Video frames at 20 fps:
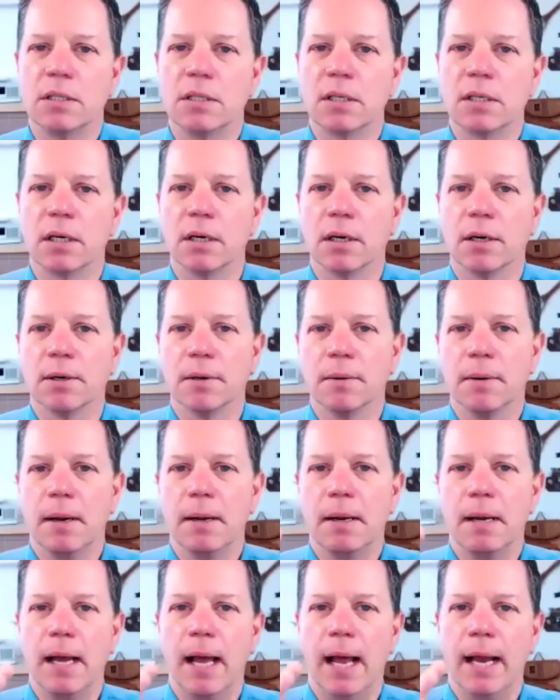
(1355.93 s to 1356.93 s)
there
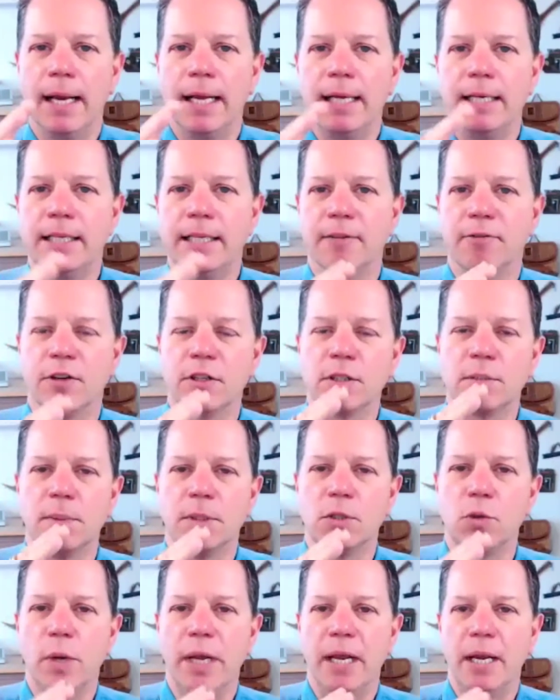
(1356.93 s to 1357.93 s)
any difference
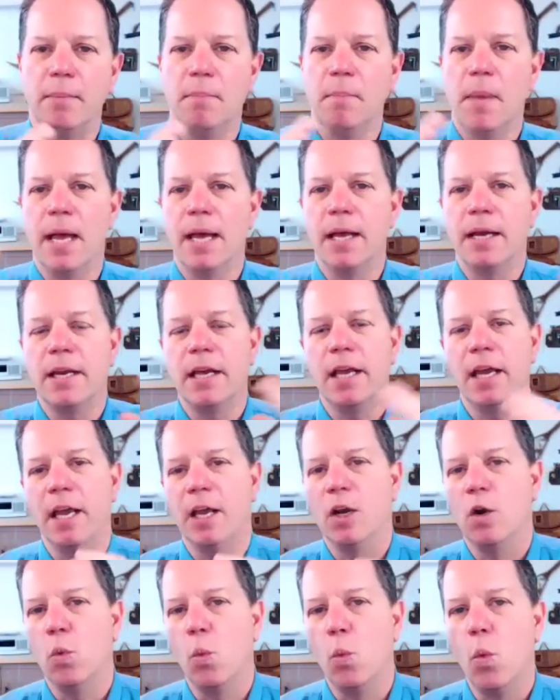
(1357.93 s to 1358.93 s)
between men
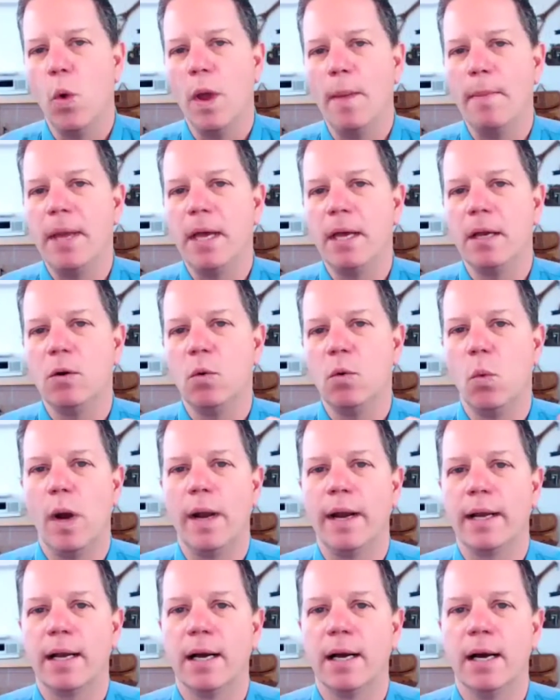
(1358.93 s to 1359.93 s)
and women when
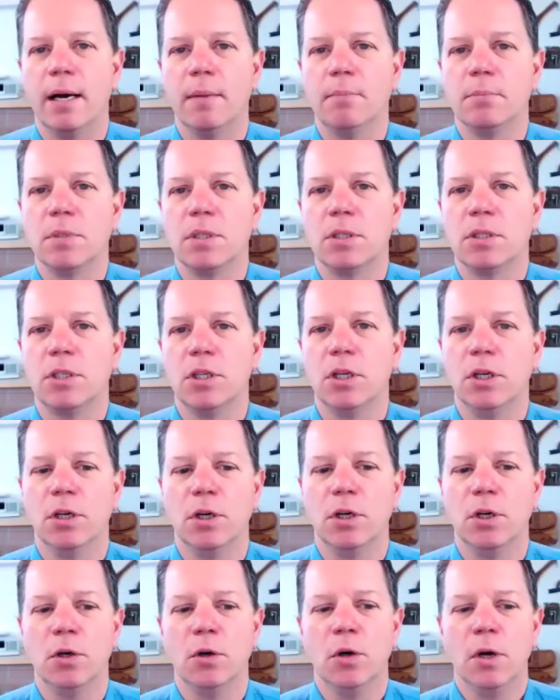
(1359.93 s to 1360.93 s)
it comes
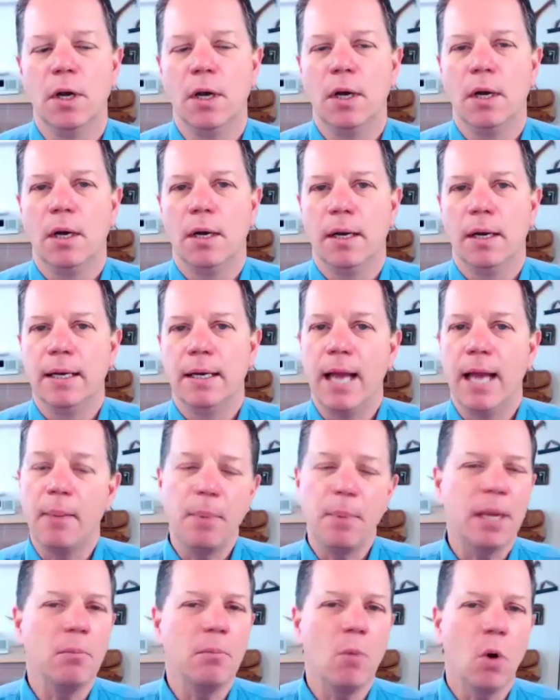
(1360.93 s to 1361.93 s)
to not
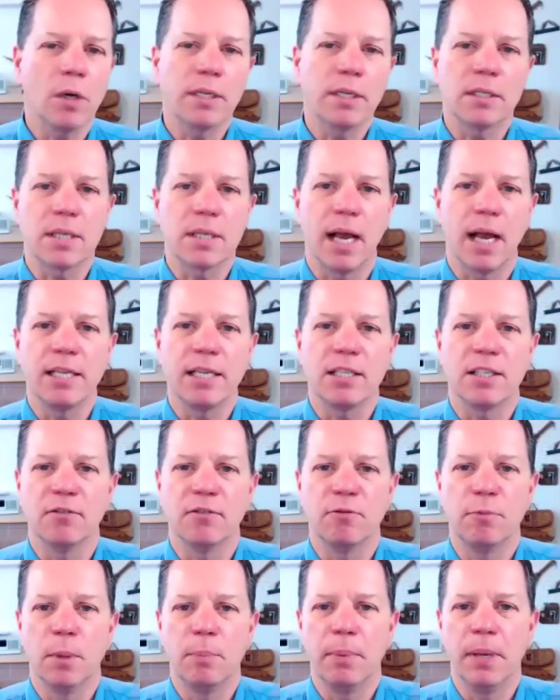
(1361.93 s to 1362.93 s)
being more
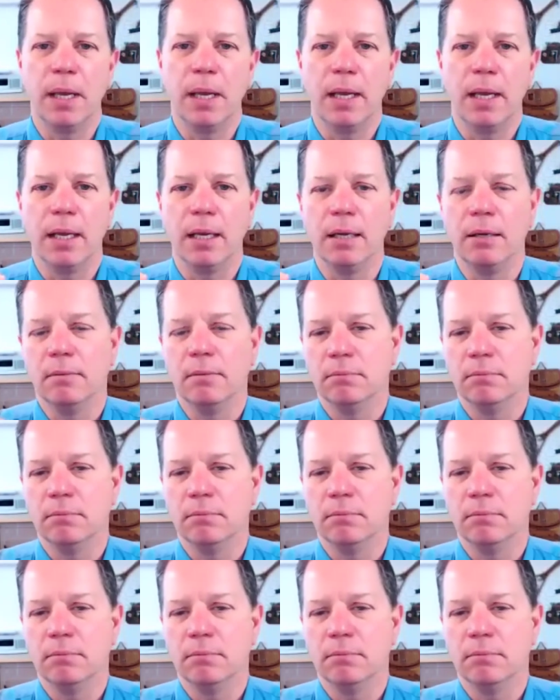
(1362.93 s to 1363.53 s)
decisive, but being?